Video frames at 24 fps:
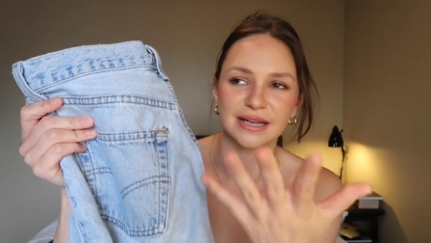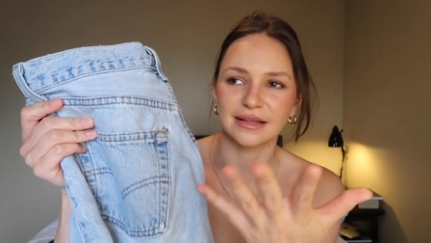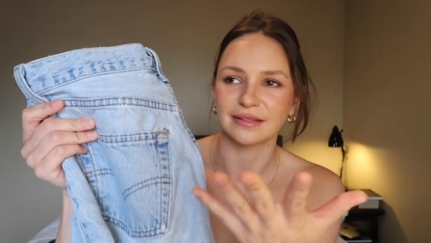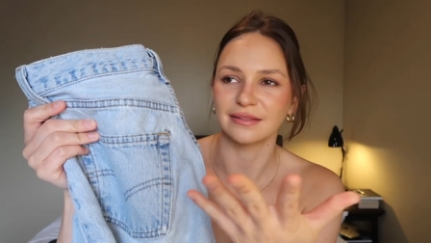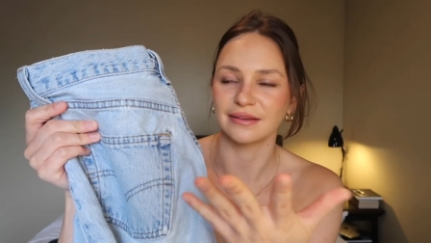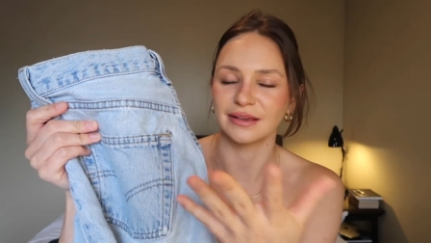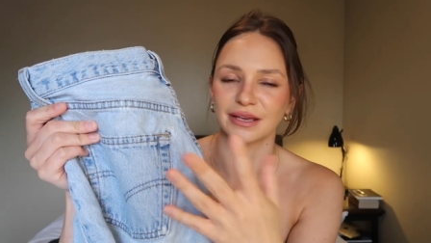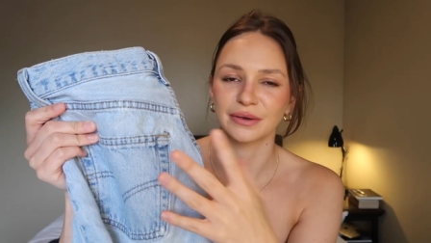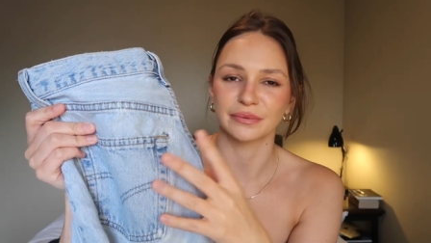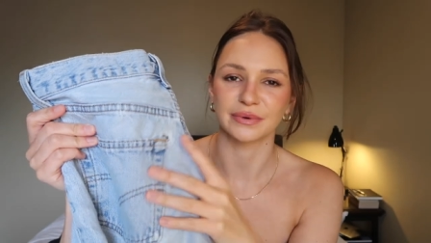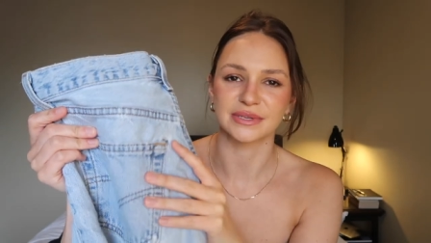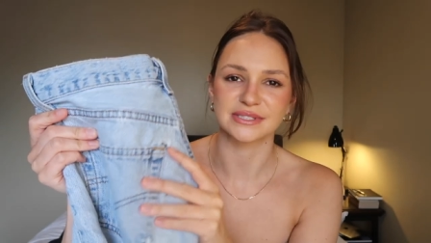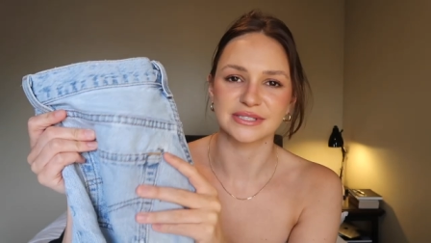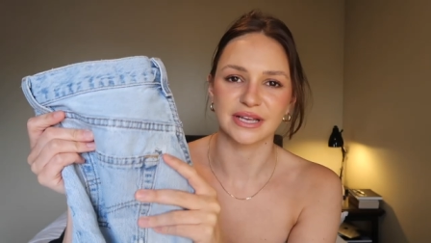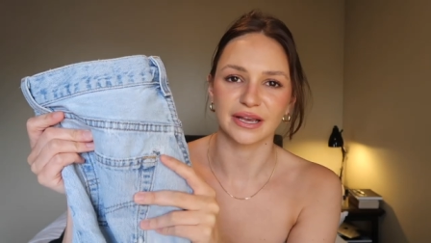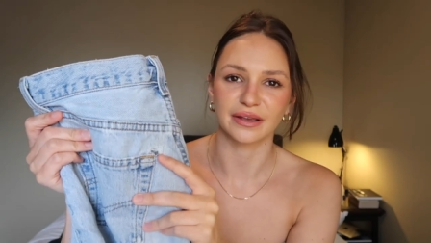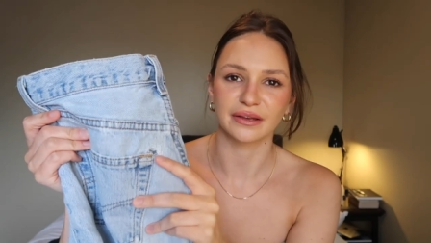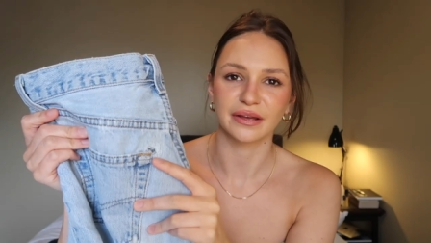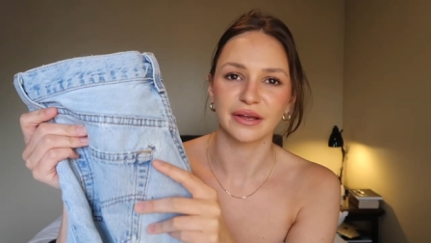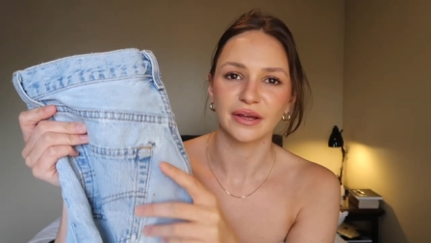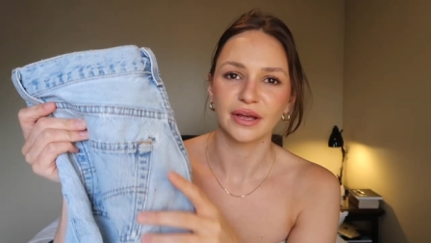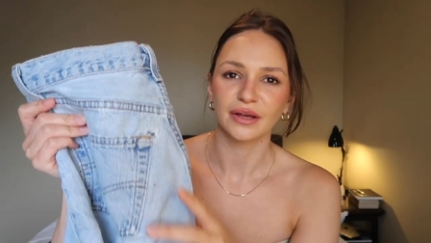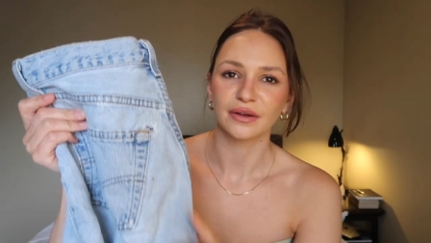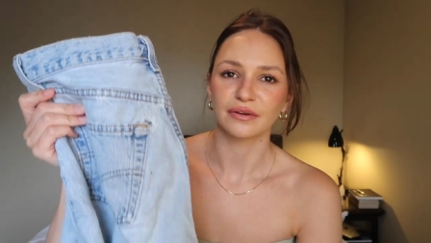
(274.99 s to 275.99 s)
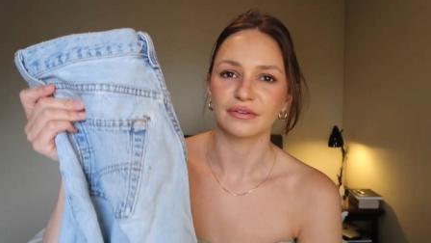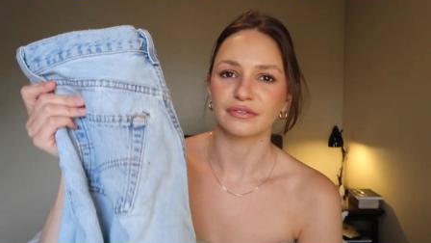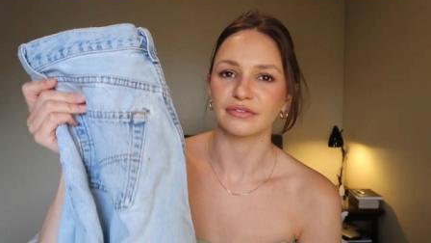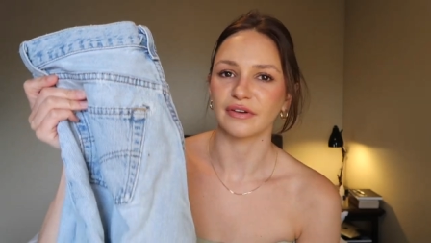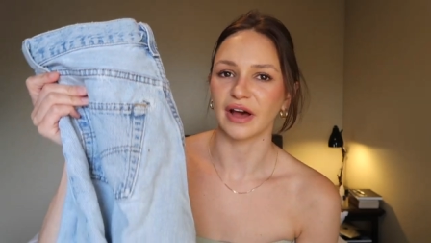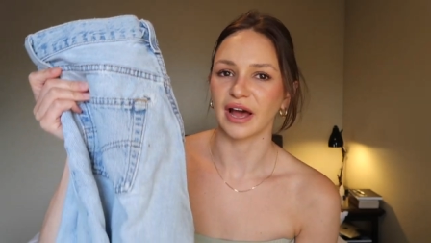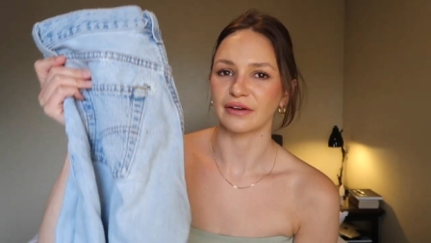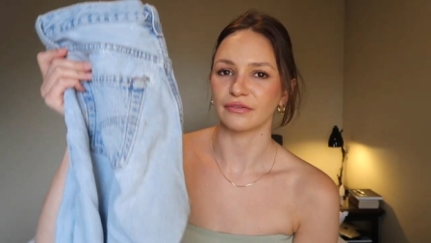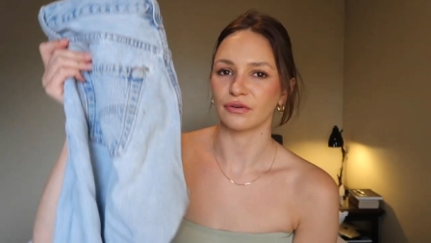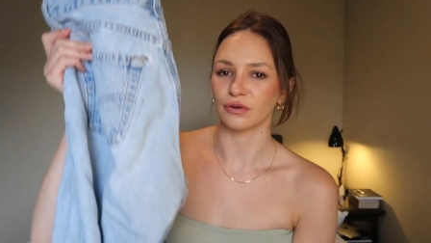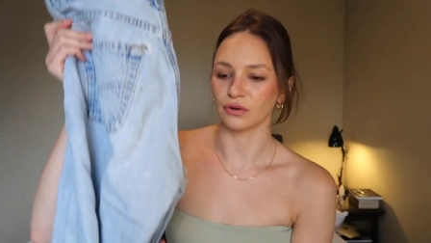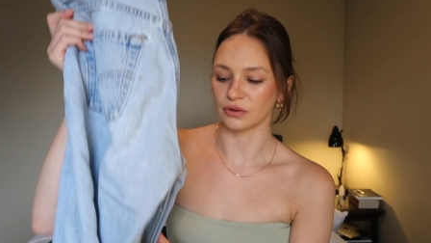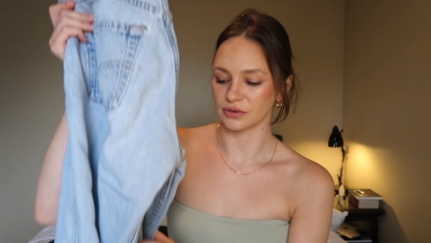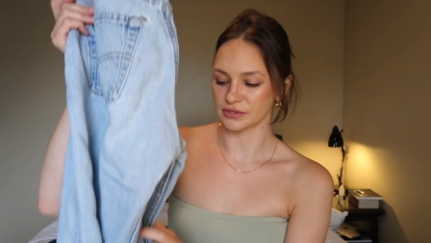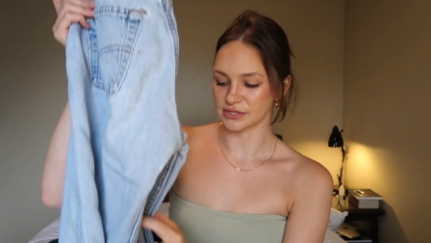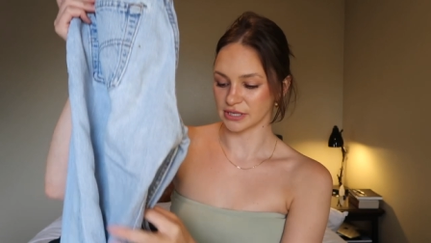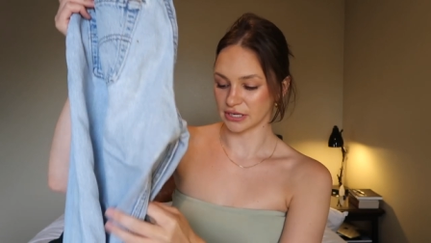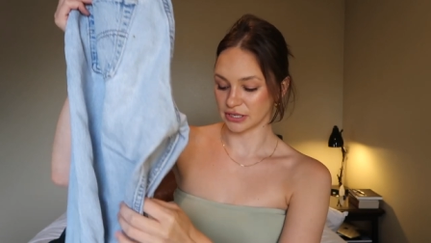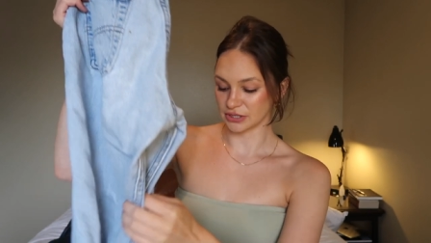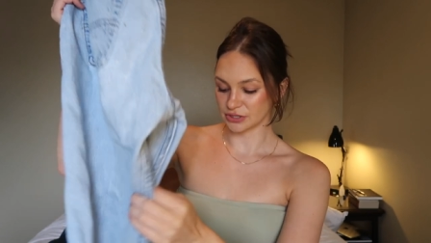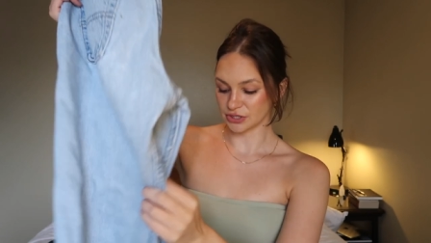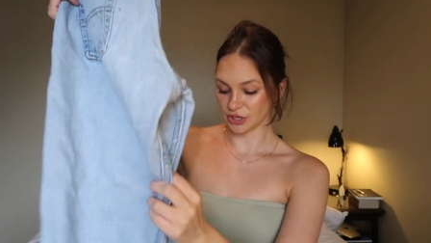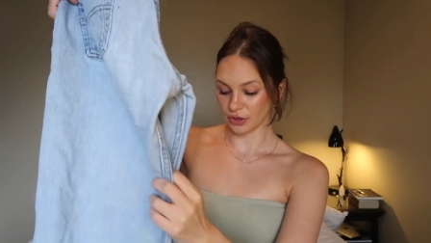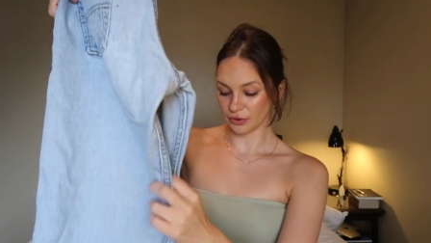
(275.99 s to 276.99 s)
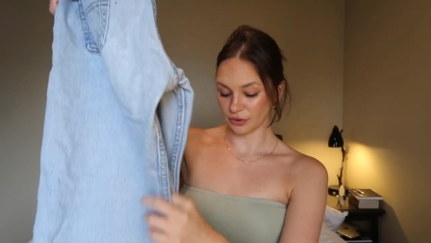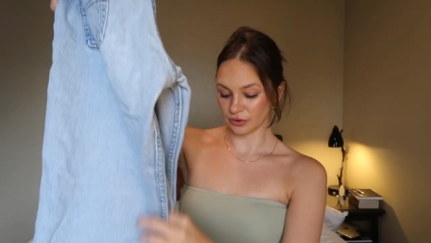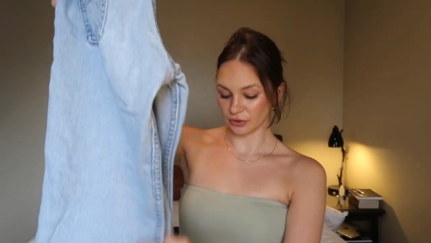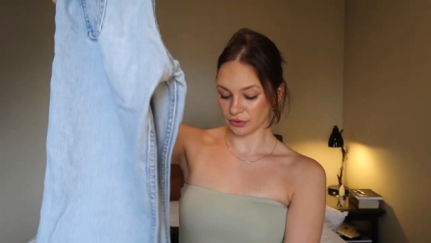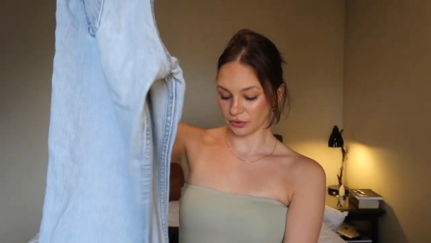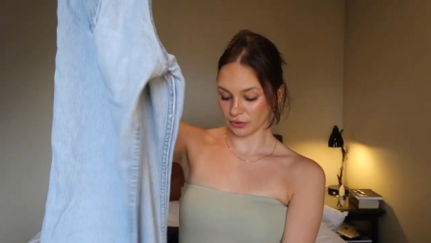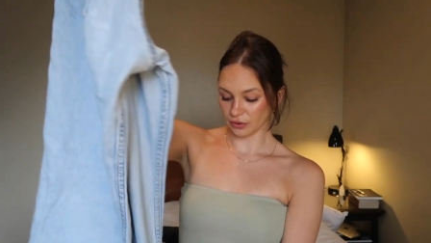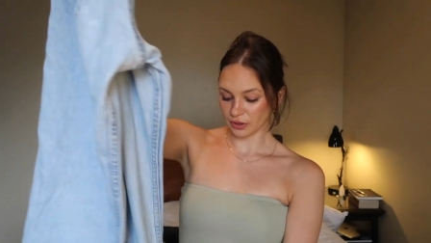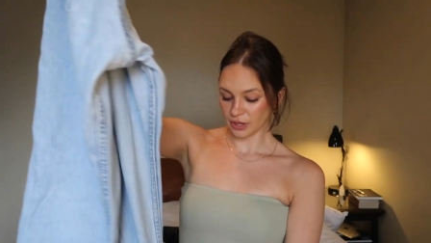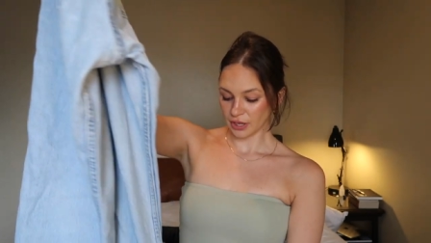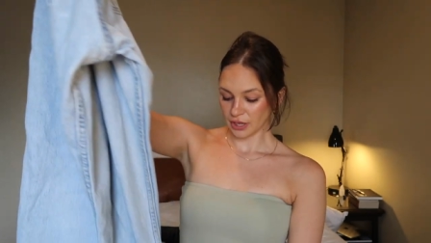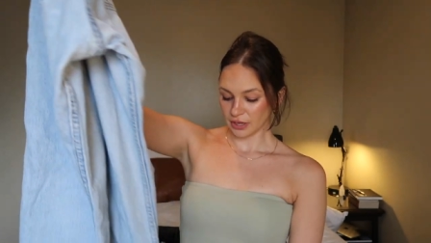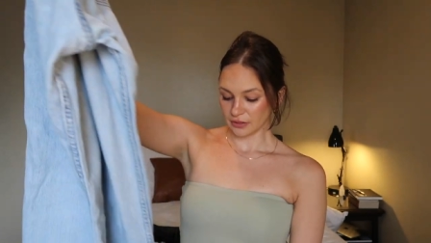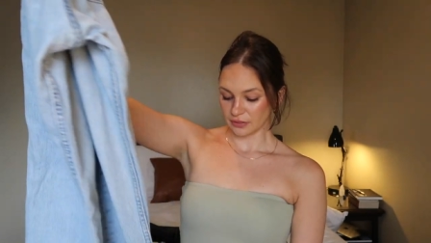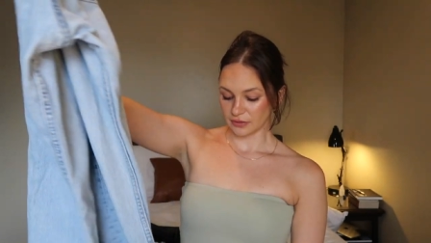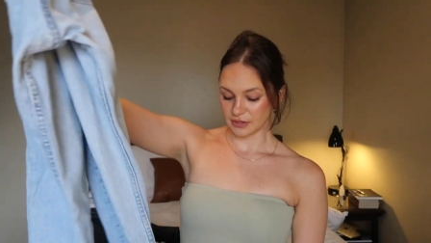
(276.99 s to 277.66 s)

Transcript: I think it was like five holes in total.